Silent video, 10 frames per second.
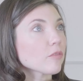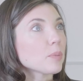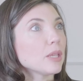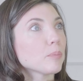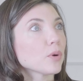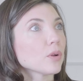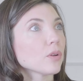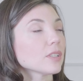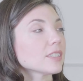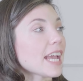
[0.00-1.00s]
of
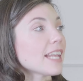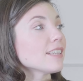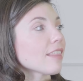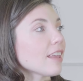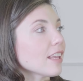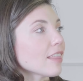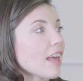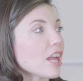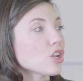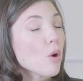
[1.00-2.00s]
people tend to think
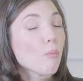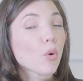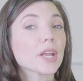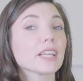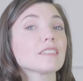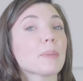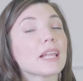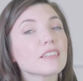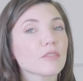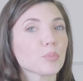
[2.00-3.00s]
that more expensive